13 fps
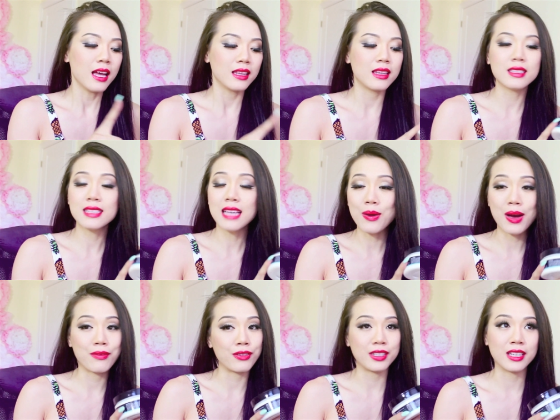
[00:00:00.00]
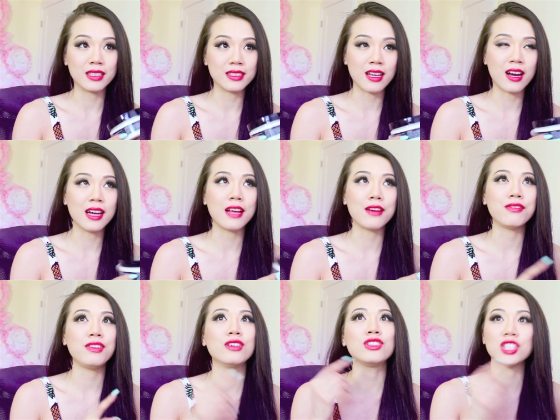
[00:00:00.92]
This however does not. It
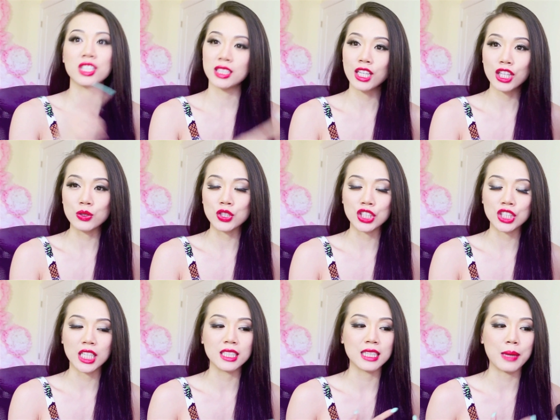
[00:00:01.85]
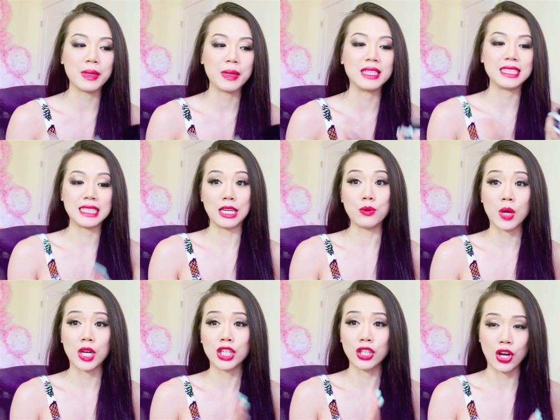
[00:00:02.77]
feels just like lotion except it stays
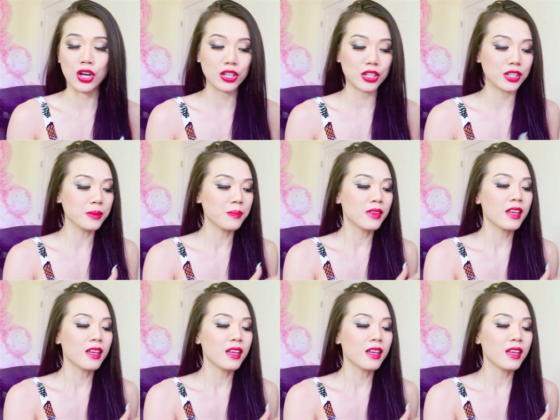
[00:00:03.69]
wetter longer.